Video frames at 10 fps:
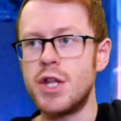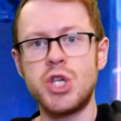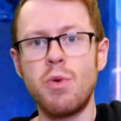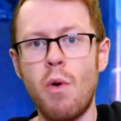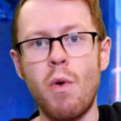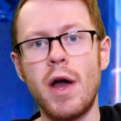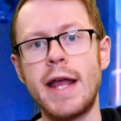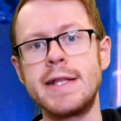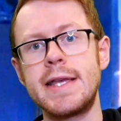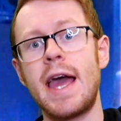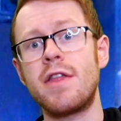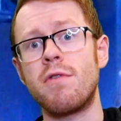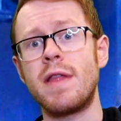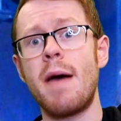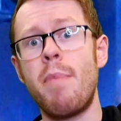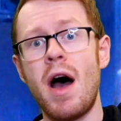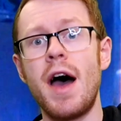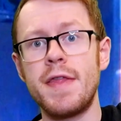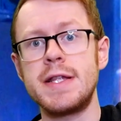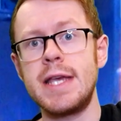the two are working together and they're
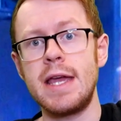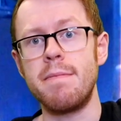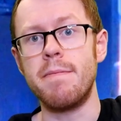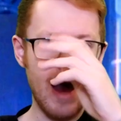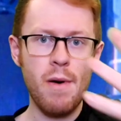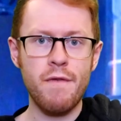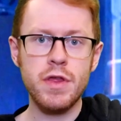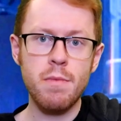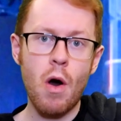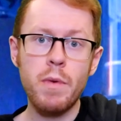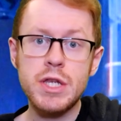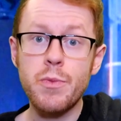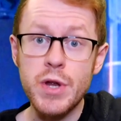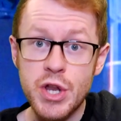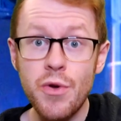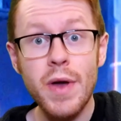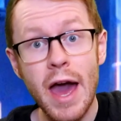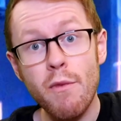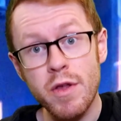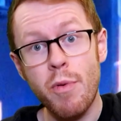part of the team. However, the moments that we do
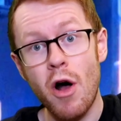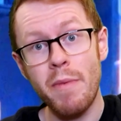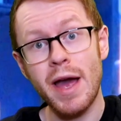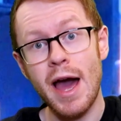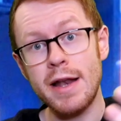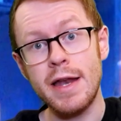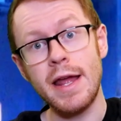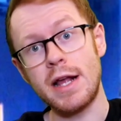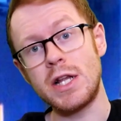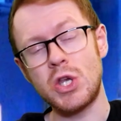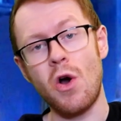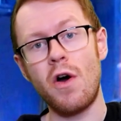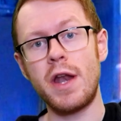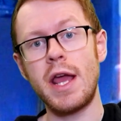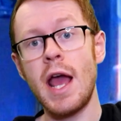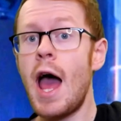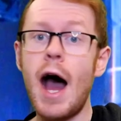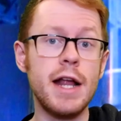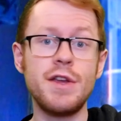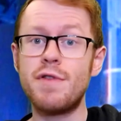get with Paul McGann and Nicholas Courtney,
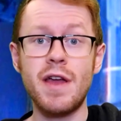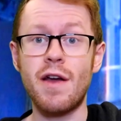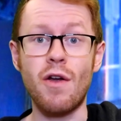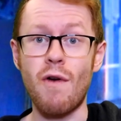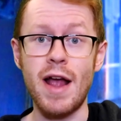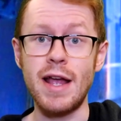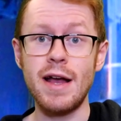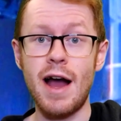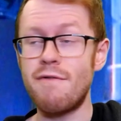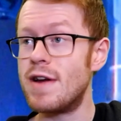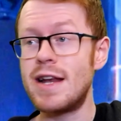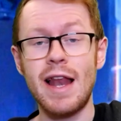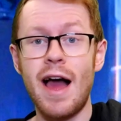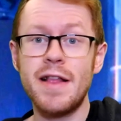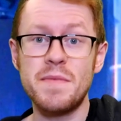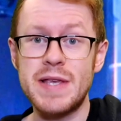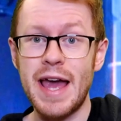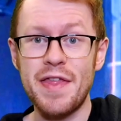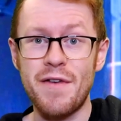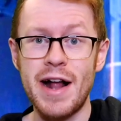I do think are great. I really like them
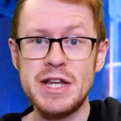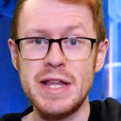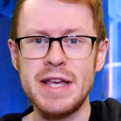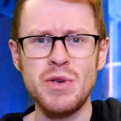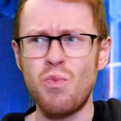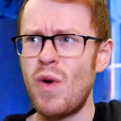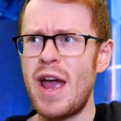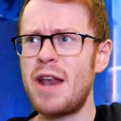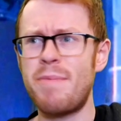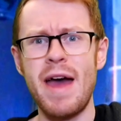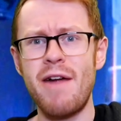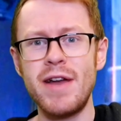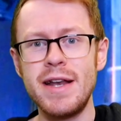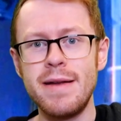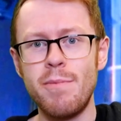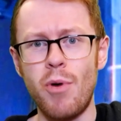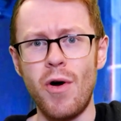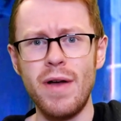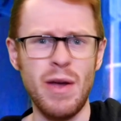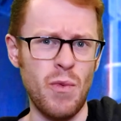together actually. It's a weird pairing,
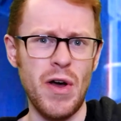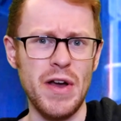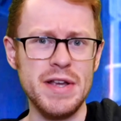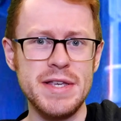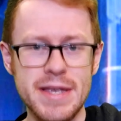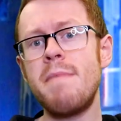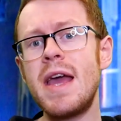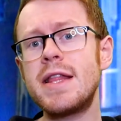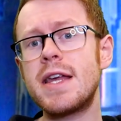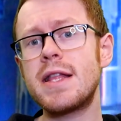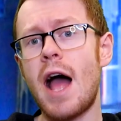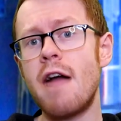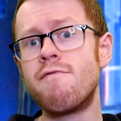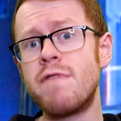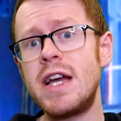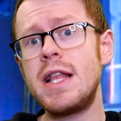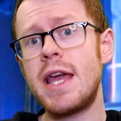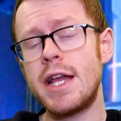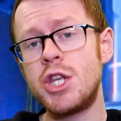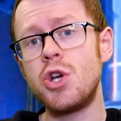but it works. The main thing that I
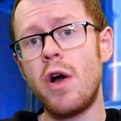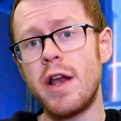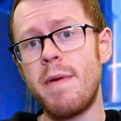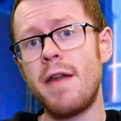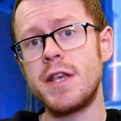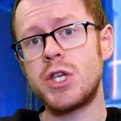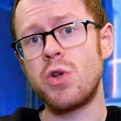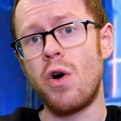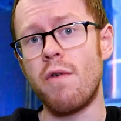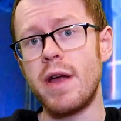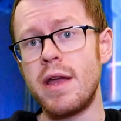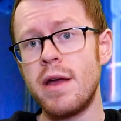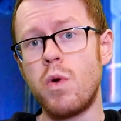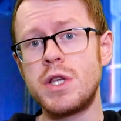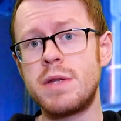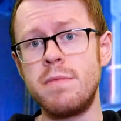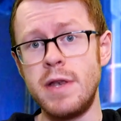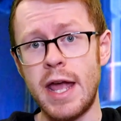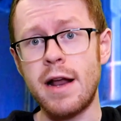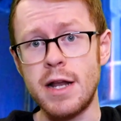really enjoyed about this story was
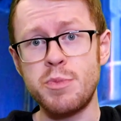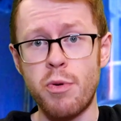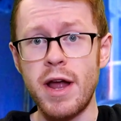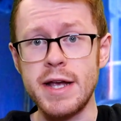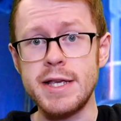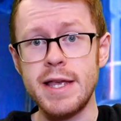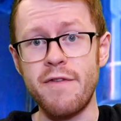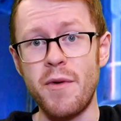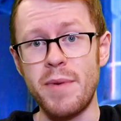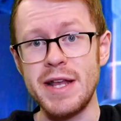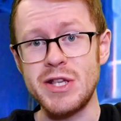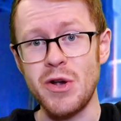Nicholas Briggs, if I'm being